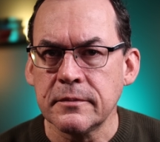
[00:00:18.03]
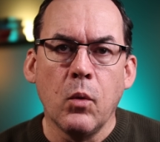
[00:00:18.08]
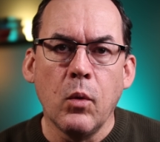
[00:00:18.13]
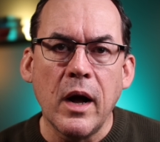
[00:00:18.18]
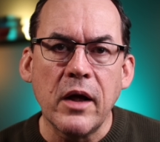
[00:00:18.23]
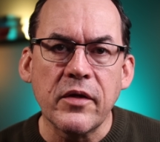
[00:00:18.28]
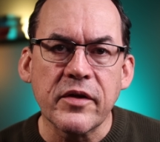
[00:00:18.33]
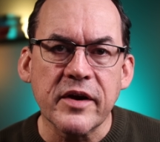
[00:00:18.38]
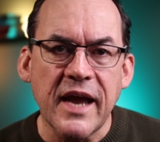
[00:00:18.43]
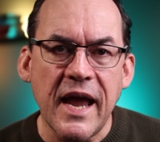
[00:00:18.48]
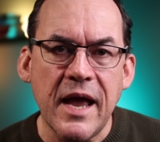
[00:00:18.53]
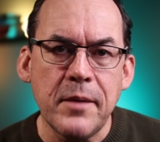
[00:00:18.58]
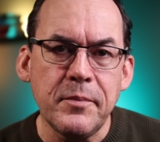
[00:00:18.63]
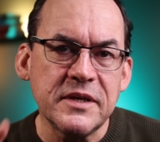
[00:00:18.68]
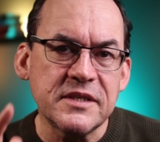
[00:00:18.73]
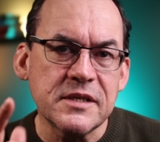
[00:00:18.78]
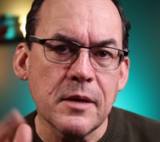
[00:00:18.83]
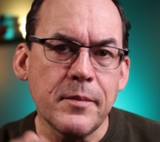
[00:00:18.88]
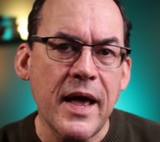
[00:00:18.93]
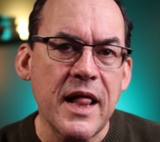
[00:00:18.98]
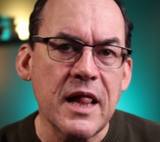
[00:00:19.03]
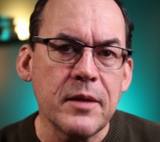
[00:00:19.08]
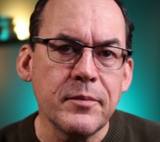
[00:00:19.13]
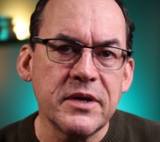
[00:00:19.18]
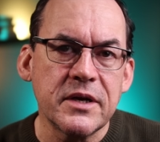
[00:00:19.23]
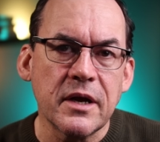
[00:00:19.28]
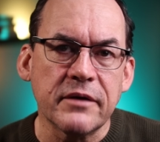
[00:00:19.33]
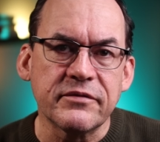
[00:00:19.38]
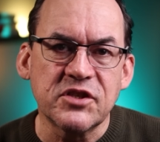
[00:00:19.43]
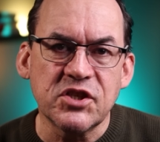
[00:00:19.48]
While there can be some
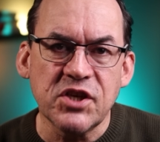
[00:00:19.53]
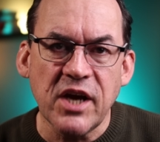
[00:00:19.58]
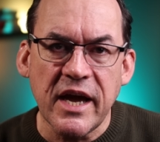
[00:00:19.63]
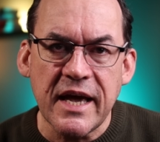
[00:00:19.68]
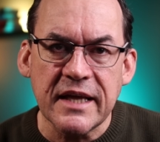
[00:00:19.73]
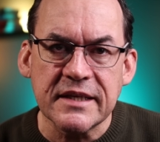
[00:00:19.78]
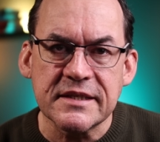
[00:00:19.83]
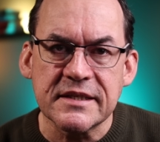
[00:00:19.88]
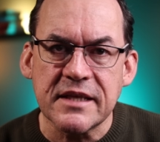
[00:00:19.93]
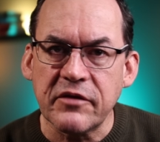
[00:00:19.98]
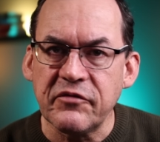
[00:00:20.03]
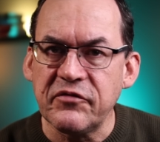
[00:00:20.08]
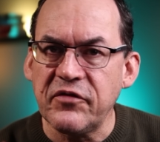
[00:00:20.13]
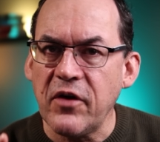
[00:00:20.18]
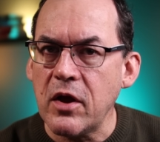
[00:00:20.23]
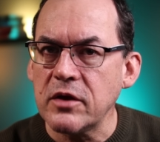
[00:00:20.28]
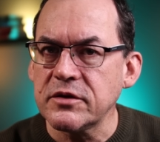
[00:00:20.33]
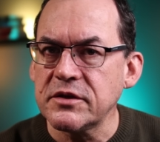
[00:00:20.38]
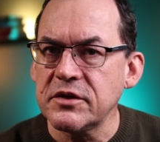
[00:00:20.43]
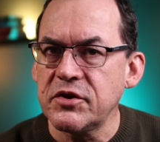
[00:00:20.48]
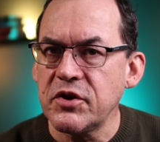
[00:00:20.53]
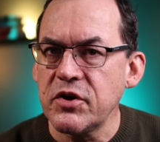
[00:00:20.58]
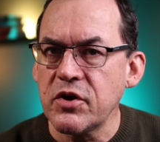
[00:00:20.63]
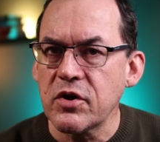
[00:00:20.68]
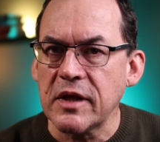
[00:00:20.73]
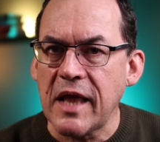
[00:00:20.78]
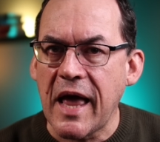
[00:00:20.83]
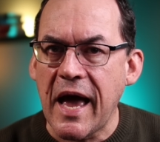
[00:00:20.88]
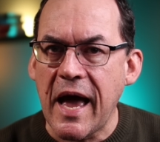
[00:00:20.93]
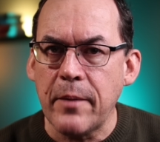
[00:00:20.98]
element of chance that falls into
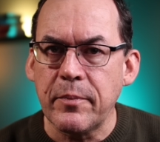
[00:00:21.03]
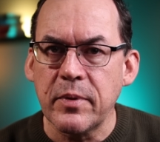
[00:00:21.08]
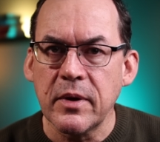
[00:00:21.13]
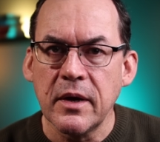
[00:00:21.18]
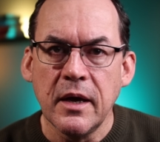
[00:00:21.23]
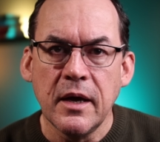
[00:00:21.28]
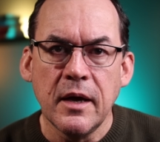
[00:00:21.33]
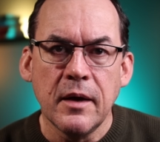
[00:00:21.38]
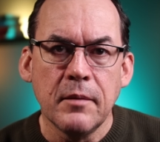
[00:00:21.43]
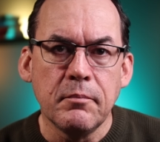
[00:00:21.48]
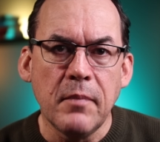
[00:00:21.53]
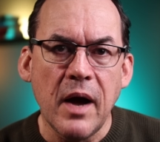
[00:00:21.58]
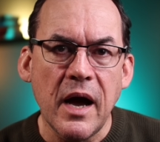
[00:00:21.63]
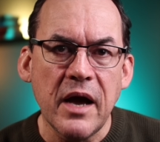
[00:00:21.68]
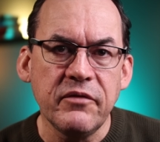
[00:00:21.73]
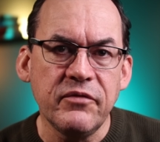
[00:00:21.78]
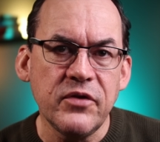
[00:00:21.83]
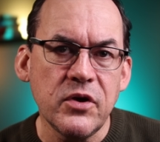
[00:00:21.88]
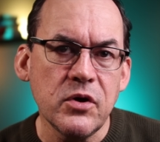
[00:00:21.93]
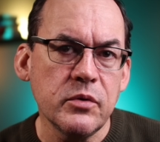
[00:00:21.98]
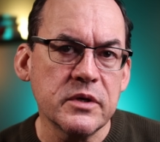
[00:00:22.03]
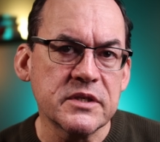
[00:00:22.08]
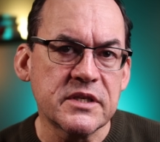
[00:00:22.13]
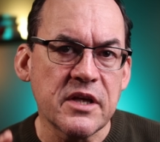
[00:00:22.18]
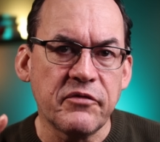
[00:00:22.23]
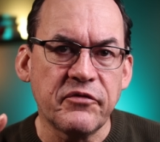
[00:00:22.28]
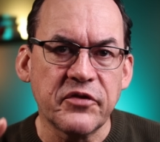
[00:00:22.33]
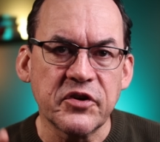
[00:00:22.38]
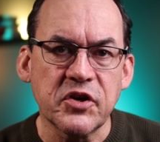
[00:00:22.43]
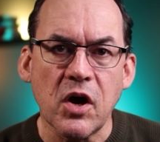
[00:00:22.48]
your lap, my view is
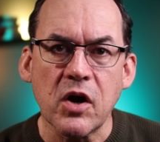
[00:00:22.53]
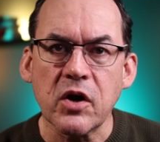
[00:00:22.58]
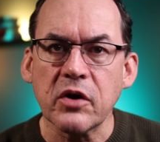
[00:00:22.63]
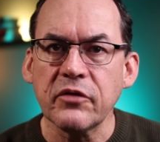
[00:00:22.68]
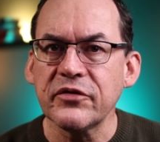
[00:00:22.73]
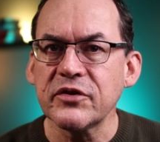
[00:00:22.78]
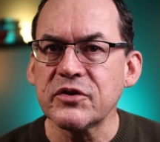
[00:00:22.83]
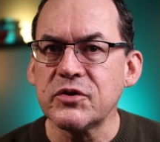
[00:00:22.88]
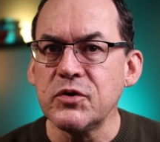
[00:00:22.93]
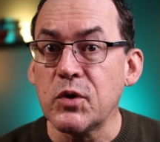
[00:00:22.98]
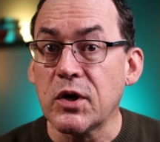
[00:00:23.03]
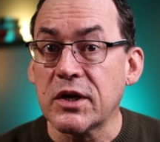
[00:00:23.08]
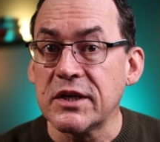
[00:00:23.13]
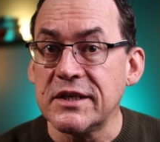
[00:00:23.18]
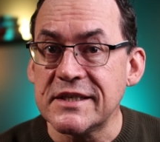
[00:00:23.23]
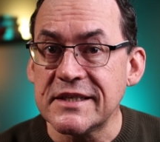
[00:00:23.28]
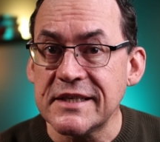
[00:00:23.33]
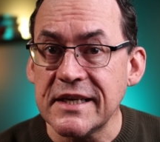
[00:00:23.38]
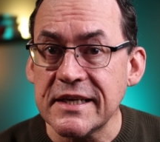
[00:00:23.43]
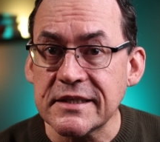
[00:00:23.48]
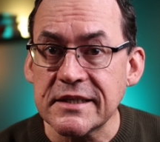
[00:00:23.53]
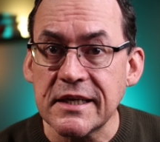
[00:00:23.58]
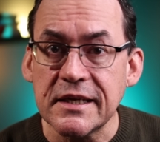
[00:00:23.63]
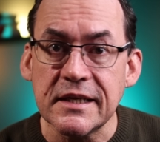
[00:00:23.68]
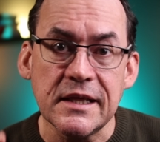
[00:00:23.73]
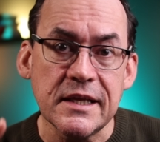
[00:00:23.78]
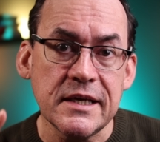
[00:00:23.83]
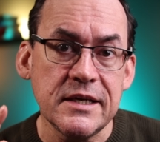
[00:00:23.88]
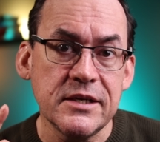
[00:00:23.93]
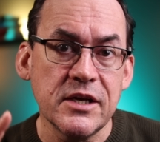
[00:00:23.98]
that photographers who
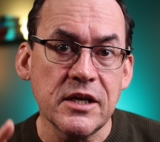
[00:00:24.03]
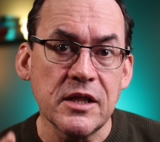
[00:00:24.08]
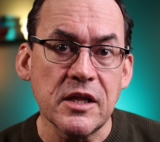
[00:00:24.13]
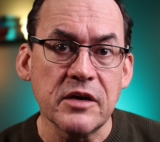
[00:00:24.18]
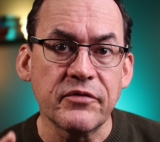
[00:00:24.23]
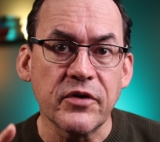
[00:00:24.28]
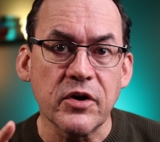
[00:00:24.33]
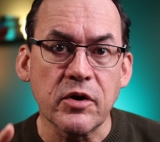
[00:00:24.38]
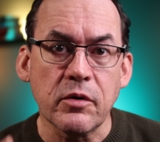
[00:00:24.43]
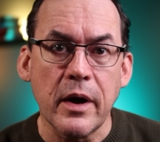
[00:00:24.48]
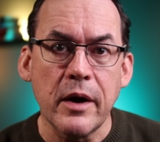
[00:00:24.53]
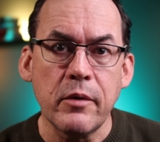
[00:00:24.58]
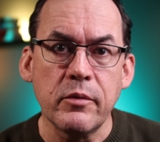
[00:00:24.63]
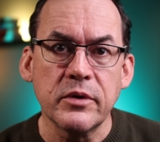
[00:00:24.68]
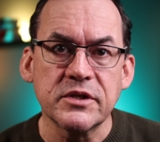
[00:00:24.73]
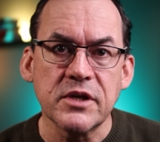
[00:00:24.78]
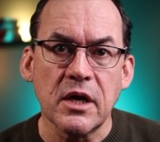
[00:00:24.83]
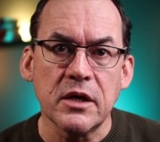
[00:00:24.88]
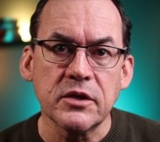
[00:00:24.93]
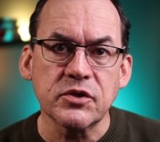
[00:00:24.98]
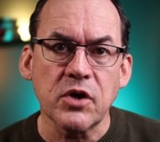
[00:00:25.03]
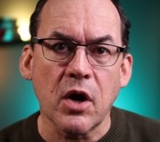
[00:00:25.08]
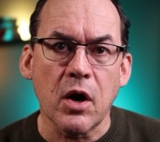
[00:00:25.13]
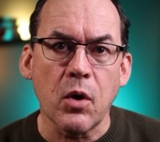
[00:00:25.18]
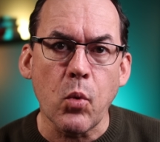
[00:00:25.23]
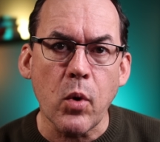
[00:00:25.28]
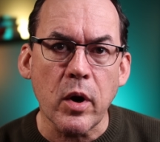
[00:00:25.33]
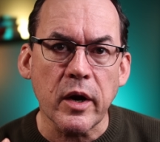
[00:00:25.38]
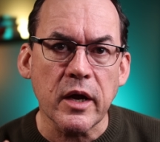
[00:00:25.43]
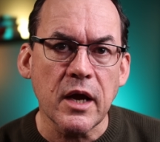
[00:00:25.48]
consistently deliver great results are
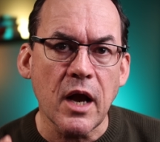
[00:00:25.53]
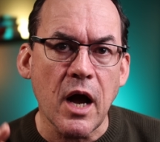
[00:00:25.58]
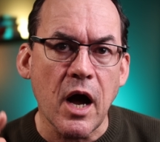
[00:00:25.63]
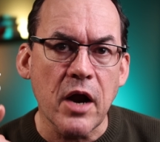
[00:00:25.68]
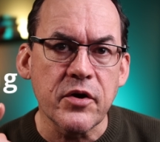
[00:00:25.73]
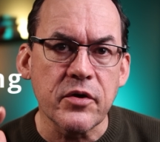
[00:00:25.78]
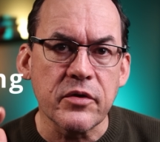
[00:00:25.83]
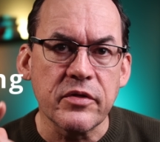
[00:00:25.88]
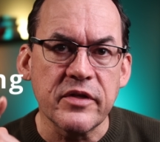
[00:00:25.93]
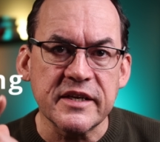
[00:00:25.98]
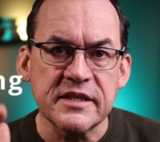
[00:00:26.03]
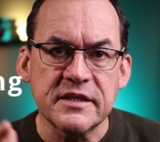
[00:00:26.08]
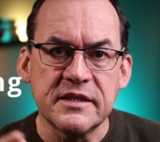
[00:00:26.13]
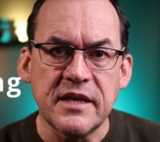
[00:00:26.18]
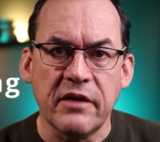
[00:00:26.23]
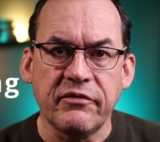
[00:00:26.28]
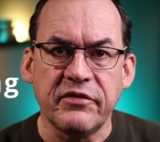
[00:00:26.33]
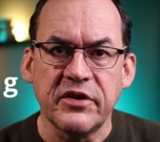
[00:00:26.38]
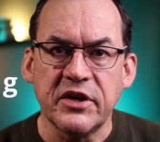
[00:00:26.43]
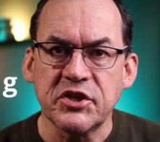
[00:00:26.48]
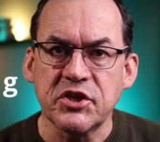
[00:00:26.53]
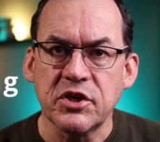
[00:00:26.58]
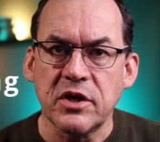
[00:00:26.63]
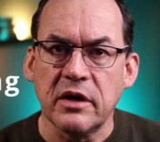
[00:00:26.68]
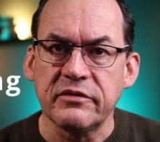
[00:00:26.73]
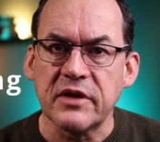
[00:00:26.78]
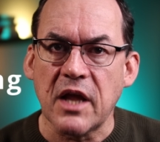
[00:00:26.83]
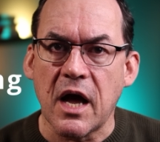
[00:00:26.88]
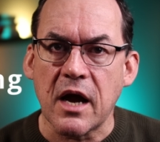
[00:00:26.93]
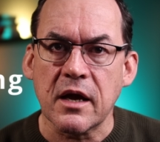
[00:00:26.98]
working under this definition
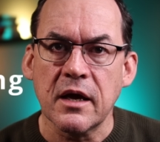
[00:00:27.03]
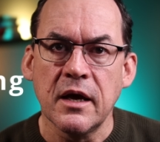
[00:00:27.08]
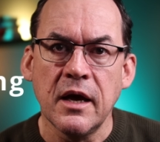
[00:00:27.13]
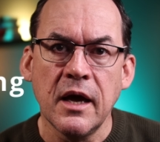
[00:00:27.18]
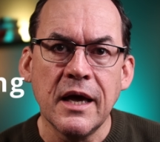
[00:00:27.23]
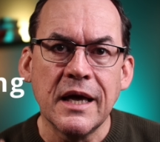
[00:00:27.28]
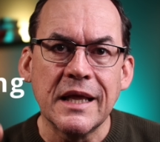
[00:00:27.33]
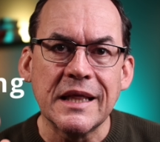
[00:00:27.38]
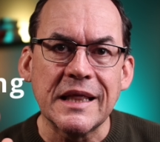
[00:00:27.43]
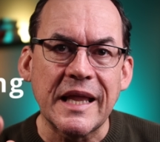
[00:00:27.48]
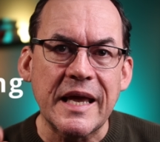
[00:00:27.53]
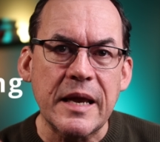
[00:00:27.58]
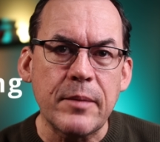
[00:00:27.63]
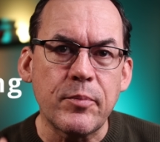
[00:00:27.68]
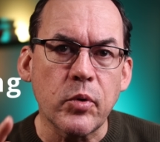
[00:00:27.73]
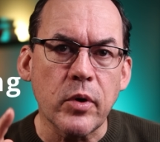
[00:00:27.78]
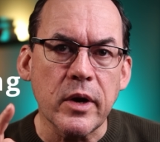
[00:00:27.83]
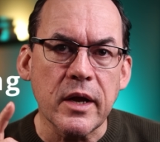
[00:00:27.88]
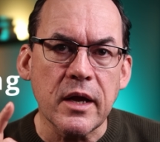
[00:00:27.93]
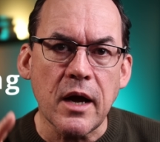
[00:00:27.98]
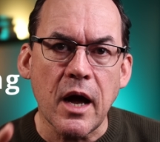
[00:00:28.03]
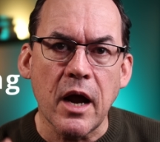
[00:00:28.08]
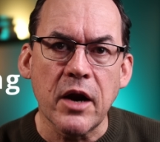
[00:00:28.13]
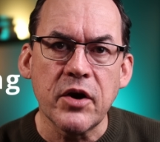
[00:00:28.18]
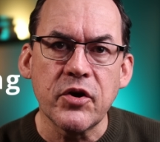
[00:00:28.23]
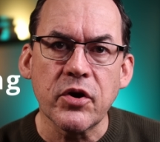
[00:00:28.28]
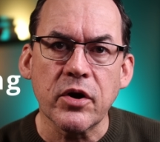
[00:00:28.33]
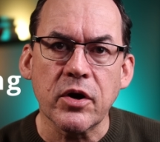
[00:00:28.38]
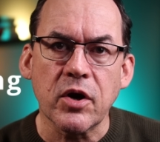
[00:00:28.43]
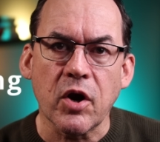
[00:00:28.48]
of luck, laboring
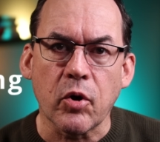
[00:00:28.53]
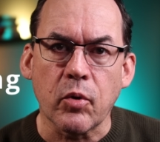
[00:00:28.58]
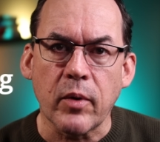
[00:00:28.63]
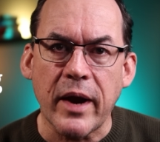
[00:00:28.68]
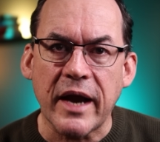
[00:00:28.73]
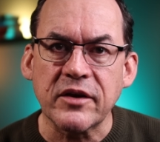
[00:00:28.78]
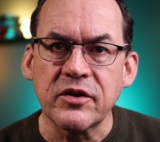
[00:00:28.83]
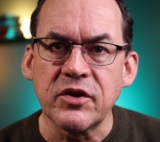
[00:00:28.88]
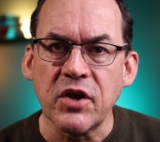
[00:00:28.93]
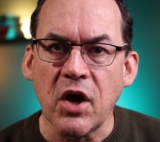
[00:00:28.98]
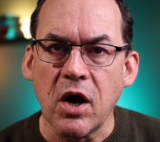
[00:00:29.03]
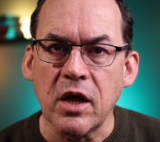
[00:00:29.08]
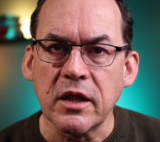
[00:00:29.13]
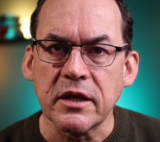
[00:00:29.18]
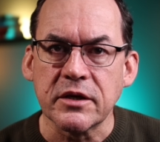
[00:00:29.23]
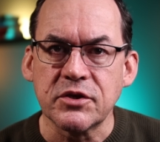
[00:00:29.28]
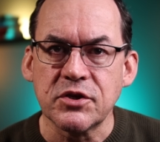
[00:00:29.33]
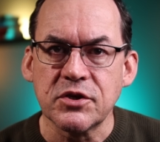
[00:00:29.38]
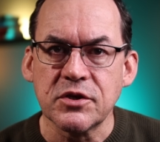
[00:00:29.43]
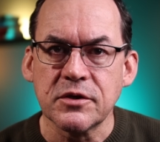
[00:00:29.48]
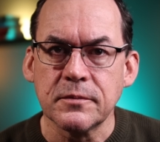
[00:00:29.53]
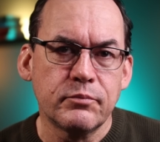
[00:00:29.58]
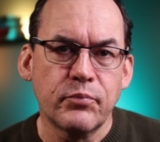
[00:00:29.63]
under correct knowledge.